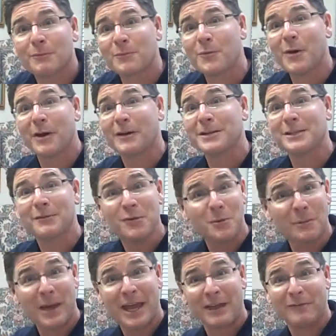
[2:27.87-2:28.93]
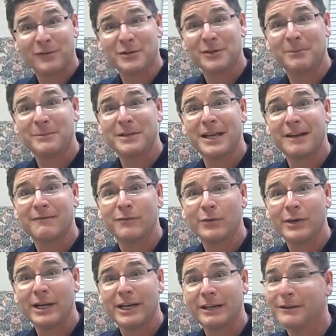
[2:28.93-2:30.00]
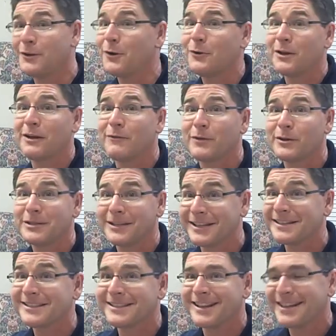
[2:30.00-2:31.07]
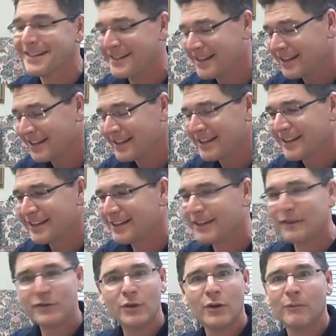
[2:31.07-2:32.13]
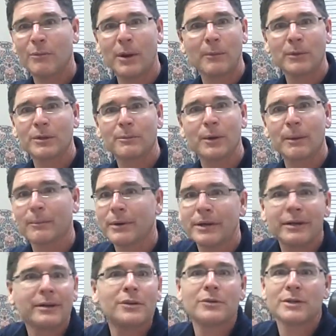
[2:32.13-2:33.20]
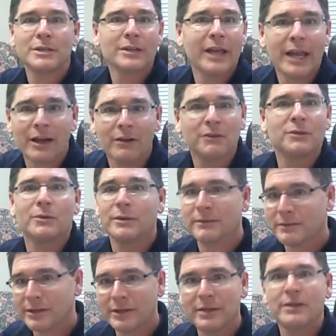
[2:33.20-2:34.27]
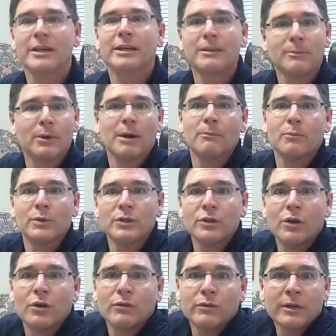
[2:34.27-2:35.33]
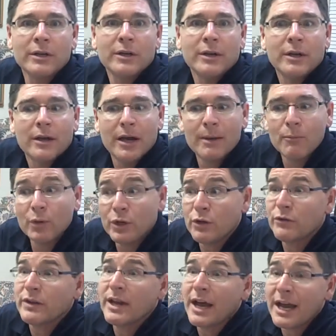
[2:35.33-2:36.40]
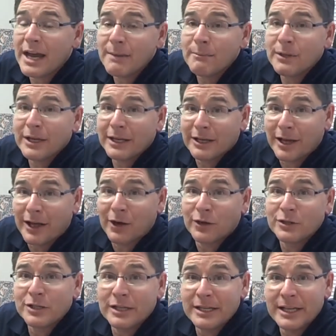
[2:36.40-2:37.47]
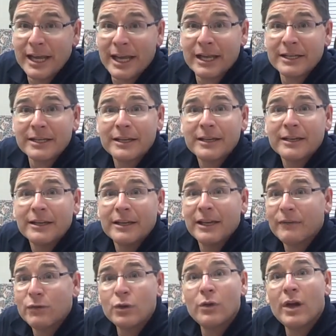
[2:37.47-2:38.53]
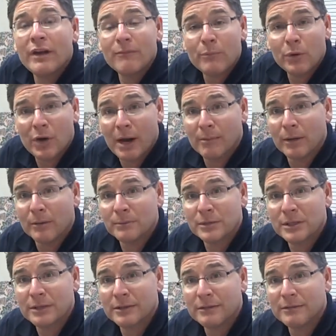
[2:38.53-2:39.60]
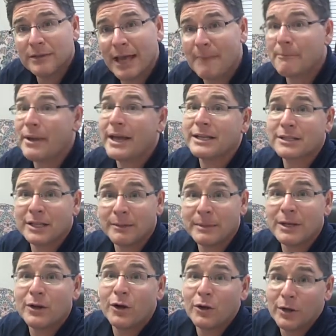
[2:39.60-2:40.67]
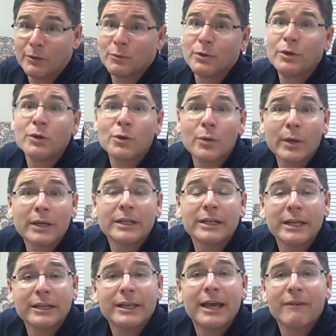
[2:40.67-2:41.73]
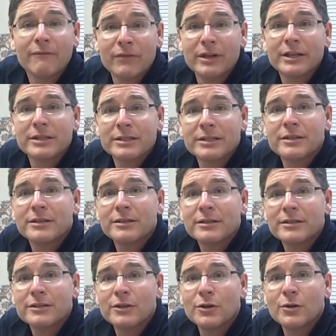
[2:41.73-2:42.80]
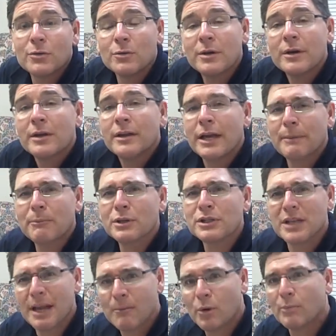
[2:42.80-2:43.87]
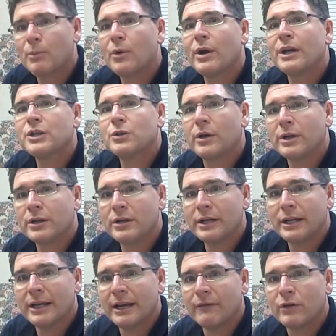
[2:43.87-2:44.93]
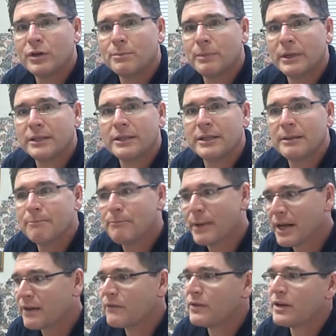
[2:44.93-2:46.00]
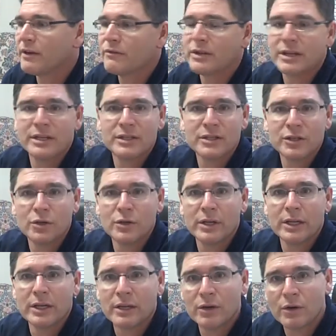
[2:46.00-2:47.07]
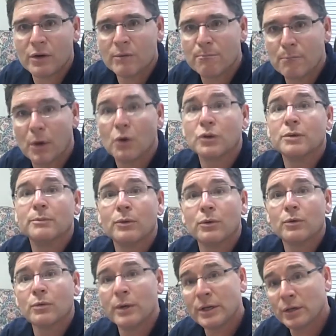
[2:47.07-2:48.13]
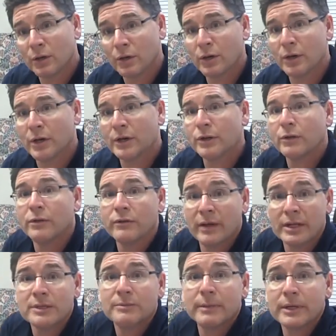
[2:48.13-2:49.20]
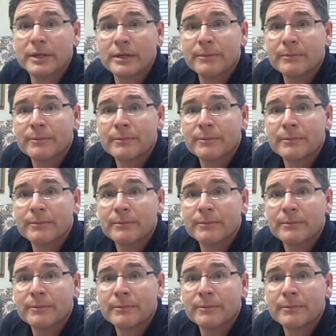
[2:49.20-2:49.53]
Whereas if you pay for something debt free, no leverage, let's say, if you have a problem with the property, you just hang on to it till you get the problem resolved. When you have $9 million in debt, if you have problems, that bank's going to be calling real quick to get that fixed. So it puts a lot more pressure on you to get leverage, but the benefit of it is you can get a multiple return on your investment.